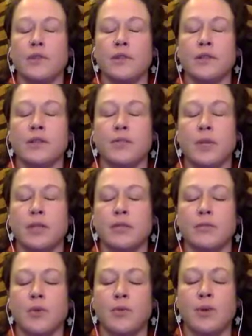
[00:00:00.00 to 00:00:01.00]
This is the
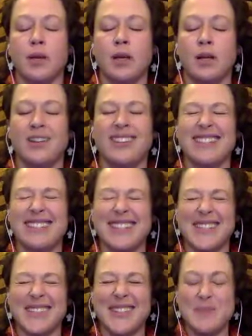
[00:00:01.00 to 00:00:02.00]
present moment, this
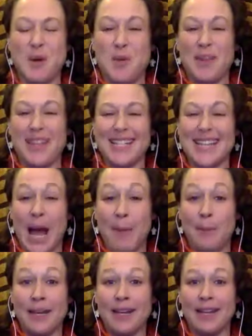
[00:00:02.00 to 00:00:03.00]
is the only moment that's
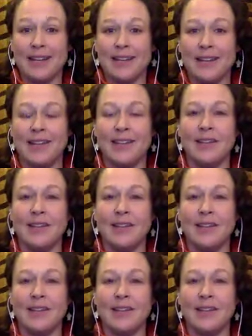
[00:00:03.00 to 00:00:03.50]
happening.